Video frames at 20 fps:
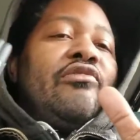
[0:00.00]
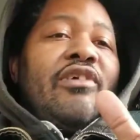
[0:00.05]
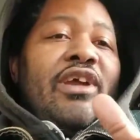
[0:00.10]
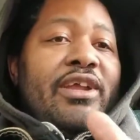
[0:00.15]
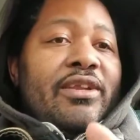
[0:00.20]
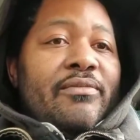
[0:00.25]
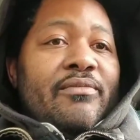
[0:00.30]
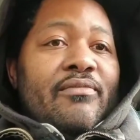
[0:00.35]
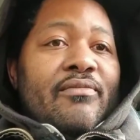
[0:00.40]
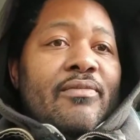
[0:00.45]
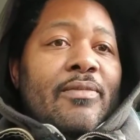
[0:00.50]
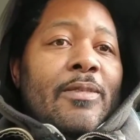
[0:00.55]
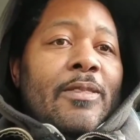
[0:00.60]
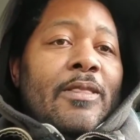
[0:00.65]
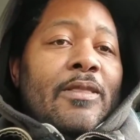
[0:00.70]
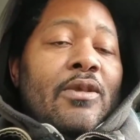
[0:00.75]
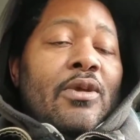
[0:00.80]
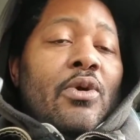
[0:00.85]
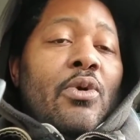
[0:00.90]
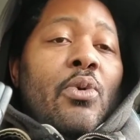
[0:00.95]
right.
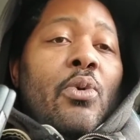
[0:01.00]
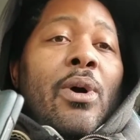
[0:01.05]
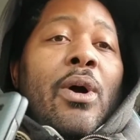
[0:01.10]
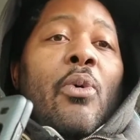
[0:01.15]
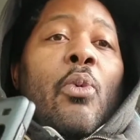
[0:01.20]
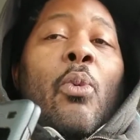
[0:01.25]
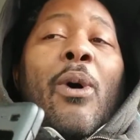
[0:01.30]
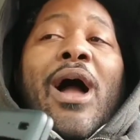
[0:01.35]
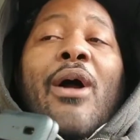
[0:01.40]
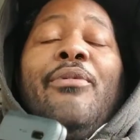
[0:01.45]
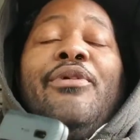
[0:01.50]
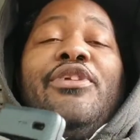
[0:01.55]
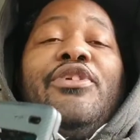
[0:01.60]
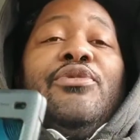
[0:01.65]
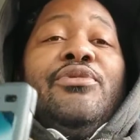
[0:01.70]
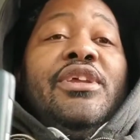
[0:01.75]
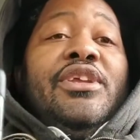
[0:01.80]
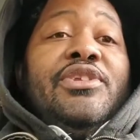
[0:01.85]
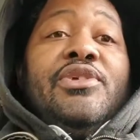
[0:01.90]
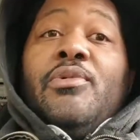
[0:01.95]
Why would you
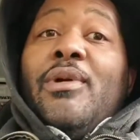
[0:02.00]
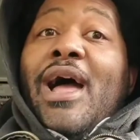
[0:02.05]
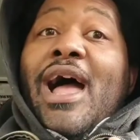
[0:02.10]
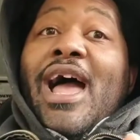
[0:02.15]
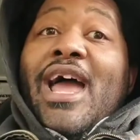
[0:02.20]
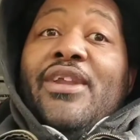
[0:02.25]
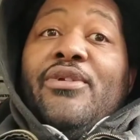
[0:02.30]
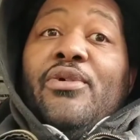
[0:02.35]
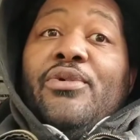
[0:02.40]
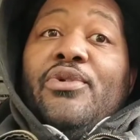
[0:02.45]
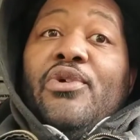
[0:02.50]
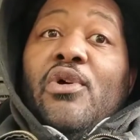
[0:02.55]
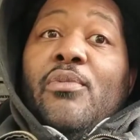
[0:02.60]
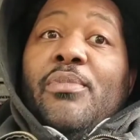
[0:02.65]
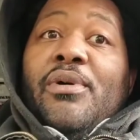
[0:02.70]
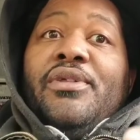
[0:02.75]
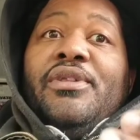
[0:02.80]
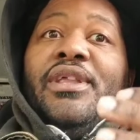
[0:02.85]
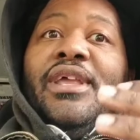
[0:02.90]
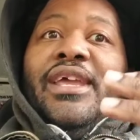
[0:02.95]
need to? I don't know,
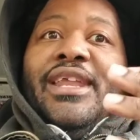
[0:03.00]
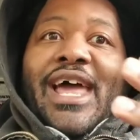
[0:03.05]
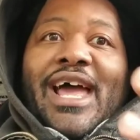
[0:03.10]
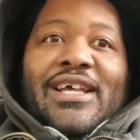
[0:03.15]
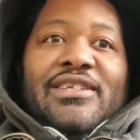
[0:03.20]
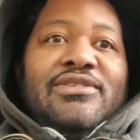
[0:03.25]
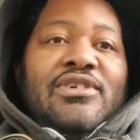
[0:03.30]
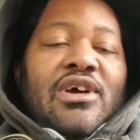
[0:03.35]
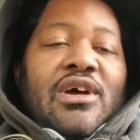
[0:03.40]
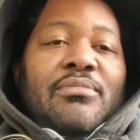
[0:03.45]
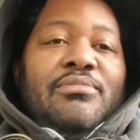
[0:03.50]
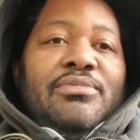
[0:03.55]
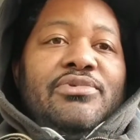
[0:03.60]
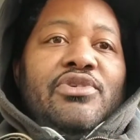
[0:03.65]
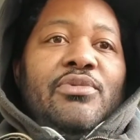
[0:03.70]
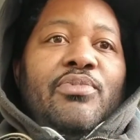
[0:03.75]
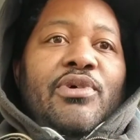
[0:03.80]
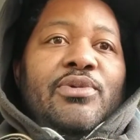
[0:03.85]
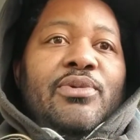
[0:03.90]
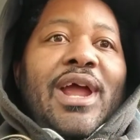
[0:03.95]
but it has come to a
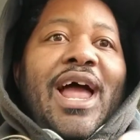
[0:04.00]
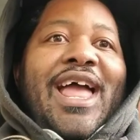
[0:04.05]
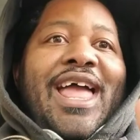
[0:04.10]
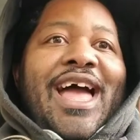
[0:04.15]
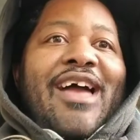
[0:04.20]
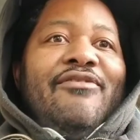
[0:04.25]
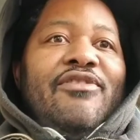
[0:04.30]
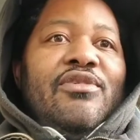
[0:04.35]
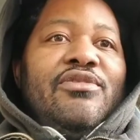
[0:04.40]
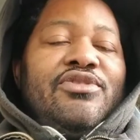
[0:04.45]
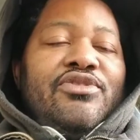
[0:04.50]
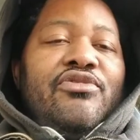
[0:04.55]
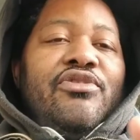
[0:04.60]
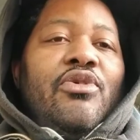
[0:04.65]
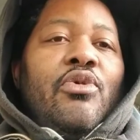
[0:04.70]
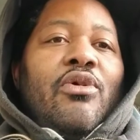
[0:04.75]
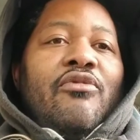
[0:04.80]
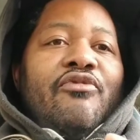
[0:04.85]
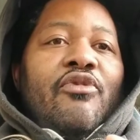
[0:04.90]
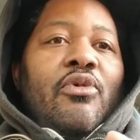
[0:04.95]
point where I have used 3
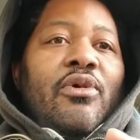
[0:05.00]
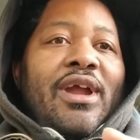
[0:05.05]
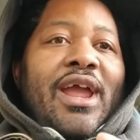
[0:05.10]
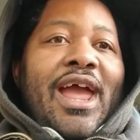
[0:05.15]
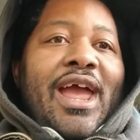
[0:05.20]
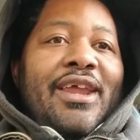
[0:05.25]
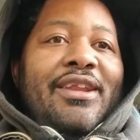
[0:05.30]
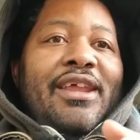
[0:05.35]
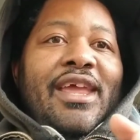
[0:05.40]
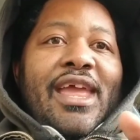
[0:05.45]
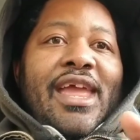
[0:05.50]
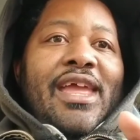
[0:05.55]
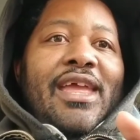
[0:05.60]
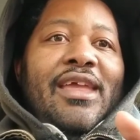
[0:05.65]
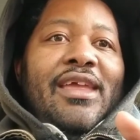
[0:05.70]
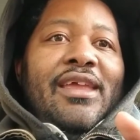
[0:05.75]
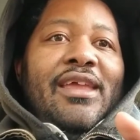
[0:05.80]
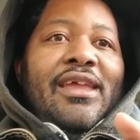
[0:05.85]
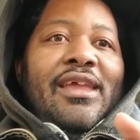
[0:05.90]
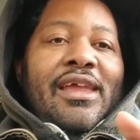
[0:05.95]
or 4 at
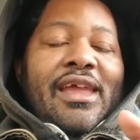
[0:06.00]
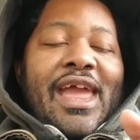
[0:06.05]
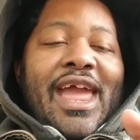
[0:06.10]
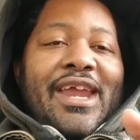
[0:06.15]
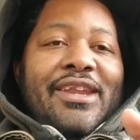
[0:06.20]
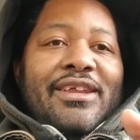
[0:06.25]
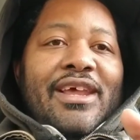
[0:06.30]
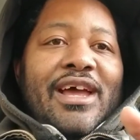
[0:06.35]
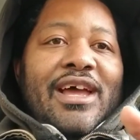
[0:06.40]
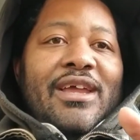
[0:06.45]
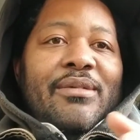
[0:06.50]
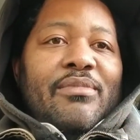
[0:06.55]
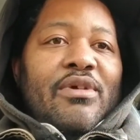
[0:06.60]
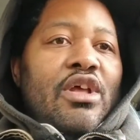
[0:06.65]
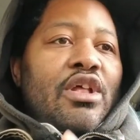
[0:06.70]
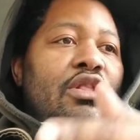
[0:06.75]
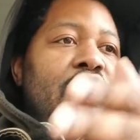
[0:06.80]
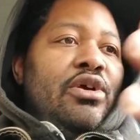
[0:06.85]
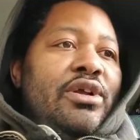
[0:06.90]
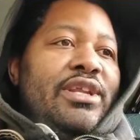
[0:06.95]
a time,
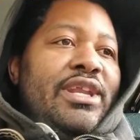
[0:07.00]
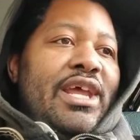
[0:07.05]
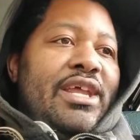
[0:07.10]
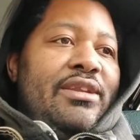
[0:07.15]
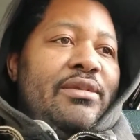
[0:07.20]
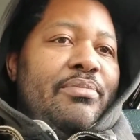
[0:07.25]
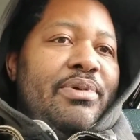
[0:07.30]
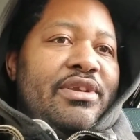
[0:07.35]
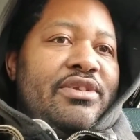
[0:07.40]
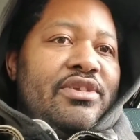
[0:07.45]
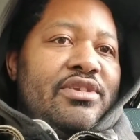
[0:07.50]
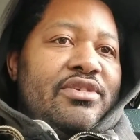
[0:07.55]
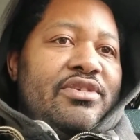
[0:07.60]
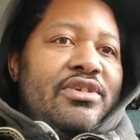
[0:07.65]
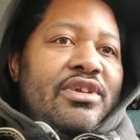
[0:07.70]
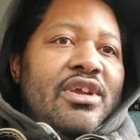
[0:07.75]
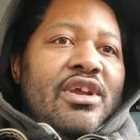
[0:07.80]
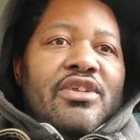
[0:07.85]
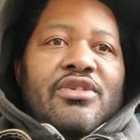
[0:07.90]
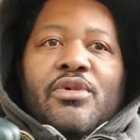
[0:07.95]
looking at pictures
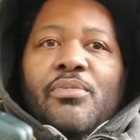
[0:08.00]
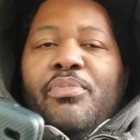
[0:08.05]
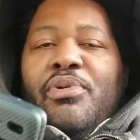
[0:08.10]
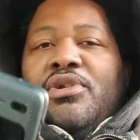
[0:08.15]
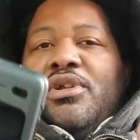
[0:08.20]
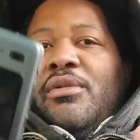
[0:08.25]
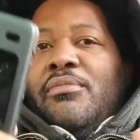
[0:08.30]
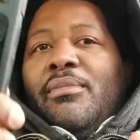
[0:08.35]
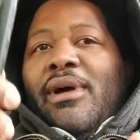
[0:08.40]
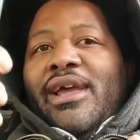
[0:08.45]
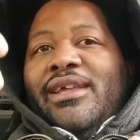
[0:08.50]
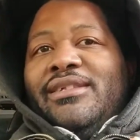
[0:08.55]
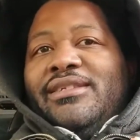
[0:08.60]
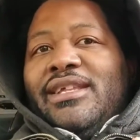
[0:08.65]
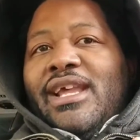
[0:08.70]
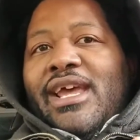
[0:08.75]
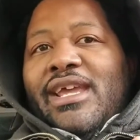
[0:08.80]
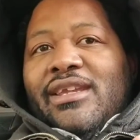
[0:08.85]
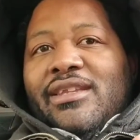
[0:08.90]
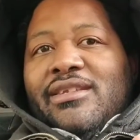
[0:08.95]
to put on my
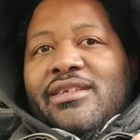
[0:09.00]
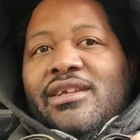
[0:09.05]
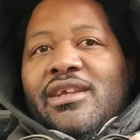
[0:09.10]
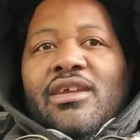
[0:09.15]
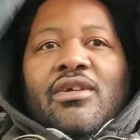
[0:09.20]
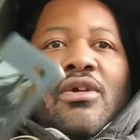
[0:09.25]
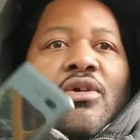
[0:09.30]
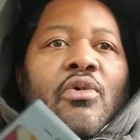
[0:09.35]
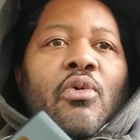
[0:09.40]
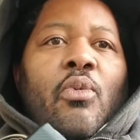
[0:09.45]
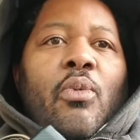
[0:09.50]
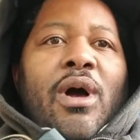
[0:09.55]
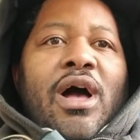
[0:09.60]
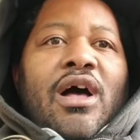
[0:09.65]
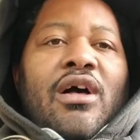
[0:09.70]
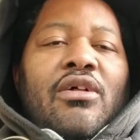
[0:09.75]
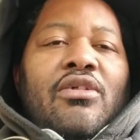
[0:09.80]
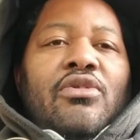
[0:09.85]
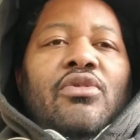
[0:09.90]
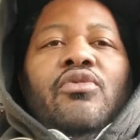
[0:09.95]
site
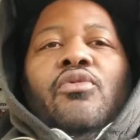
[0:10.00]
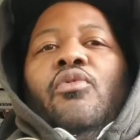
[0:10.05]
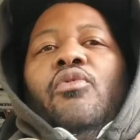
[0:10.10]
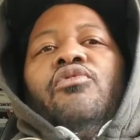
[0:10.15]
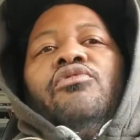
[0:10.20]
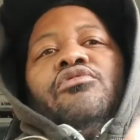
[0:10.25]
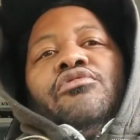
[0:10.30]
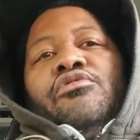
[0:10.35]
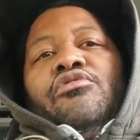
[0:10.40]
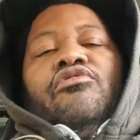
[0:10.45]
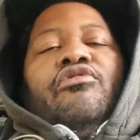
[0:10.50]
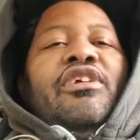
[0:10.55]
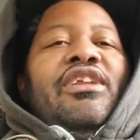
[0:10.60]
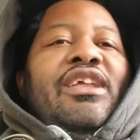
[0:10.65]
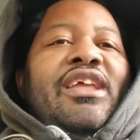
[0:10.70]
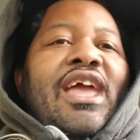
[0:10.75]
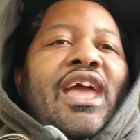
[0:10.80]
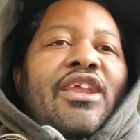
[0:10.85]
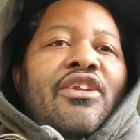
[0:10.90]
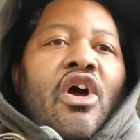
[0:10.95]
while
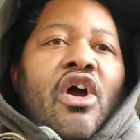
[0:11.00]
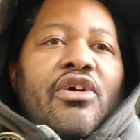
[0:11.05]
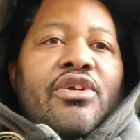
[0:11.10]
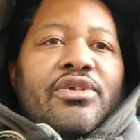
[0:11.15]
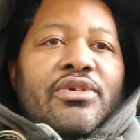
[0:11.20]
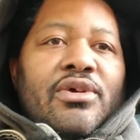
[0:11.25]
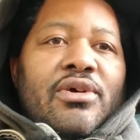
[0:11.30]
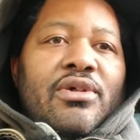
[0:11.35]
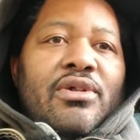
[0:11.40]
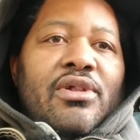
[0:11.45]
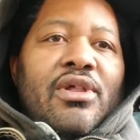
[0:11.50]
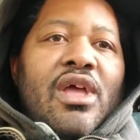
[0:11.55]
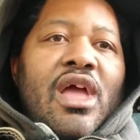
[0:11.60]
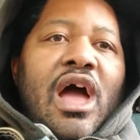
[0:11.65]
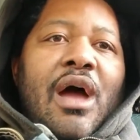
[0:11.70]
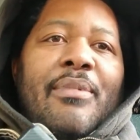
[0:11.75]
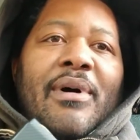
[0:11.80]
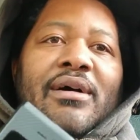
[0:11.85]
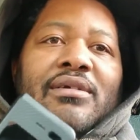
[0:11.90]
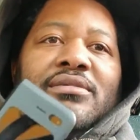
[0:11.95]
reading an article
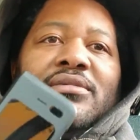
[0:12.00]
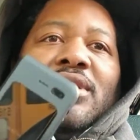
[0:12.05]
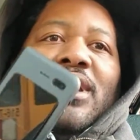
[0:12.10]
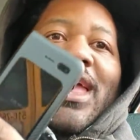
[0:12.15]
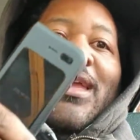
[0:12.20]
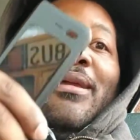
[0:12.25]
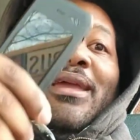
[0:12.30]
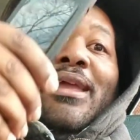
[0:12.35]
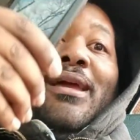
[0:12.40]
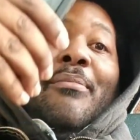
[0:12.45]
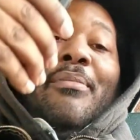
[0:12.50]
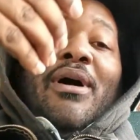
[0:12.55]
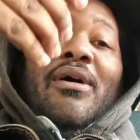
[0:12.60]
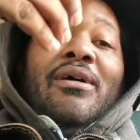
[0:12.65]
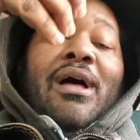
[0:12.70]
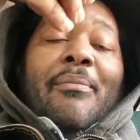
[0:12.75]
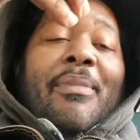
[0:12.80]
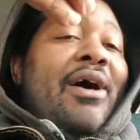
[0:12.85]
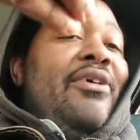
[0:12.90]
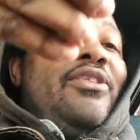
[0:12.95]
about
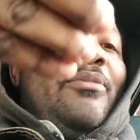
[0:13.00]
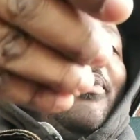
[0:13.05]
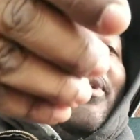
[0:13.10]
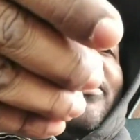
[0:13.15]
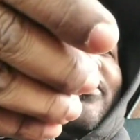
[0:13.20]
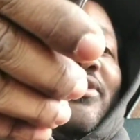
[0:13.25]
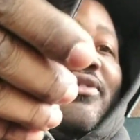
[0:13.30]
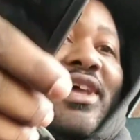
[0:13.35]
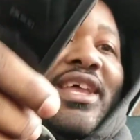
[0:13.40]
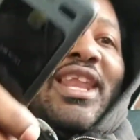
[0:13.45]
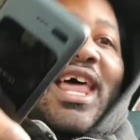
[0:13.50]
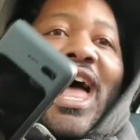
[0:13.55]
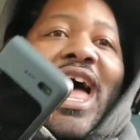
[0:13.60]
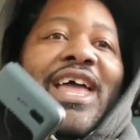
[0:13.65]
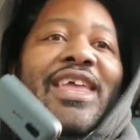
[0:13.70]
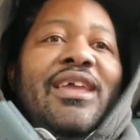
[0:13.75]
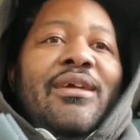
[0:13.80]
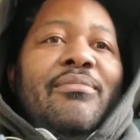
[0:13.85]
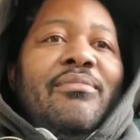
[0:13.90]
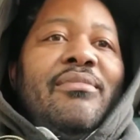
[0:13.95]
the picture that I
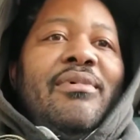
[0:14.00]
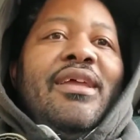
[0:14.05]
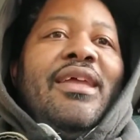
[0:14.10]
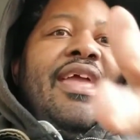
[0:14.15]
am